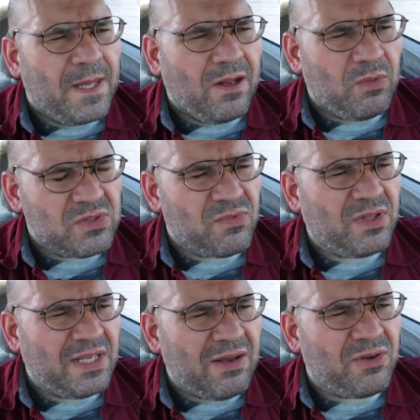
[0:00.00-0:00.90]
I wasn't
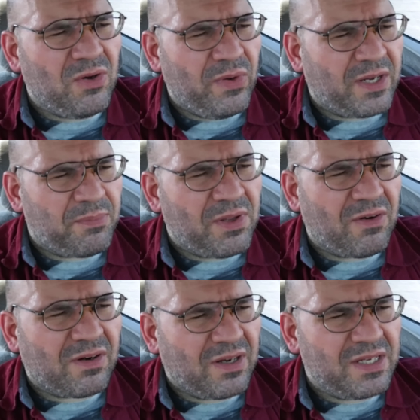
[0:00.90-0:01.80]
really outgoing up
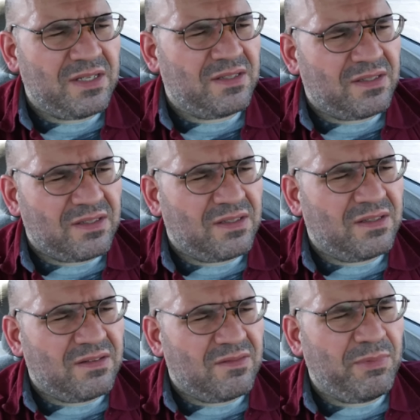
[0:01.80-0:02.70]
there. I didn't
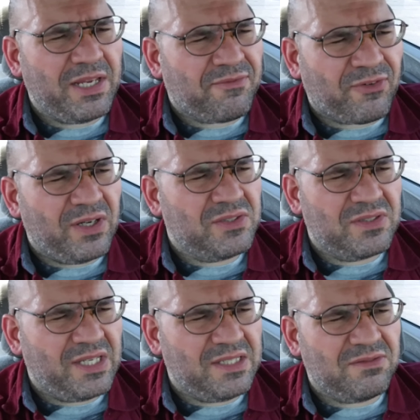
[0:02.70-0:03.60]
make
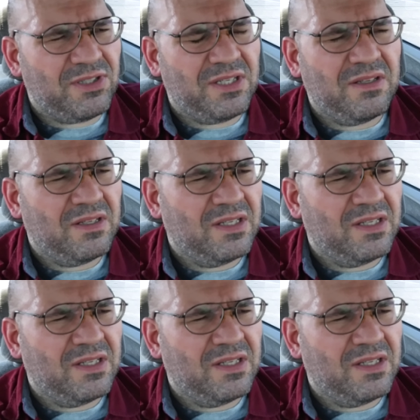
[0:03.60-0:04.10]
friends easily.